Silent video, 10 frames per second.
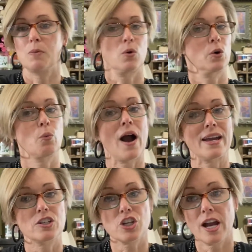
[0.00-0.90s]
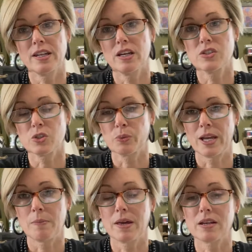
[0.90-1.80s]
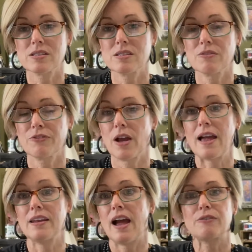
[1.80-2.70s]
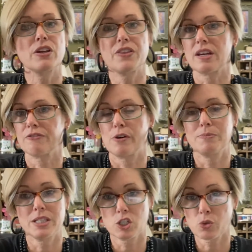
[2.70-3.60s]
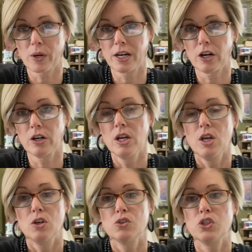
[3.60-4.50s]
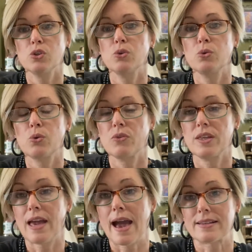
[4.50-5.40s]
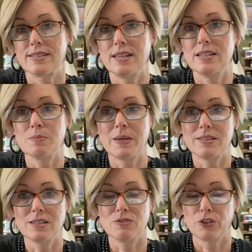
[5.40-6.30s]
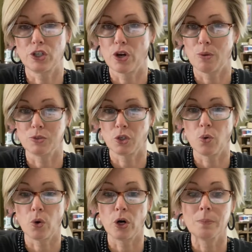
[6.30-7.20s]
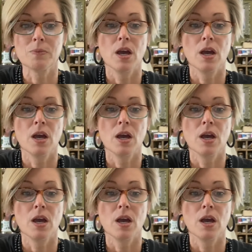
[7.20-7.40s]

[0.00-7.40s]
or white china, ceramics, and everything from dishware to the accent pieces for your home decor.